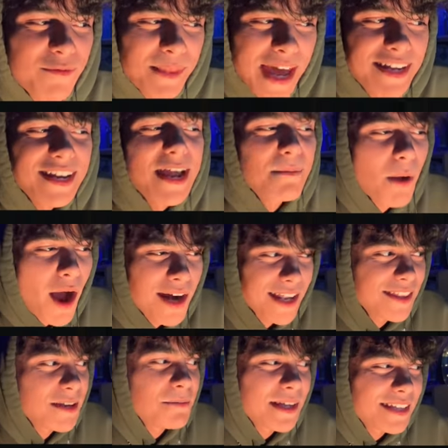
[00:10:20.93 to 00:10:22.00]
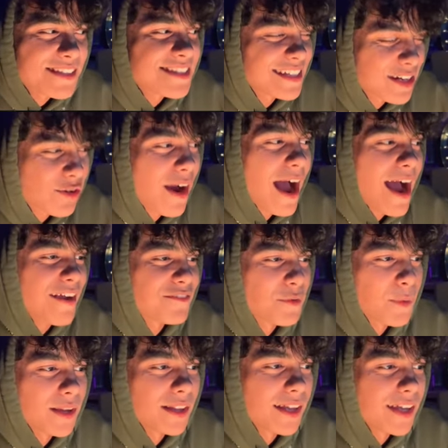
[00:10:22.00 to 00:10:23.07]
that dead body, and then me and Sid arrived,
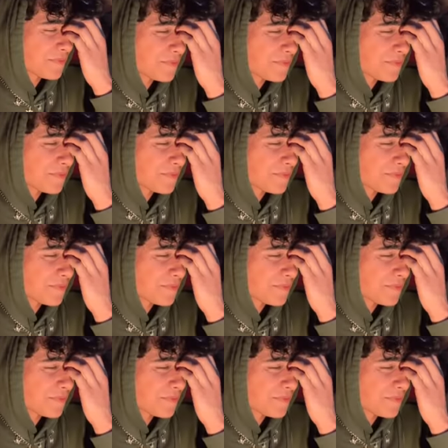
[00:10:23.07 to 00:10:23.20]
and we're like,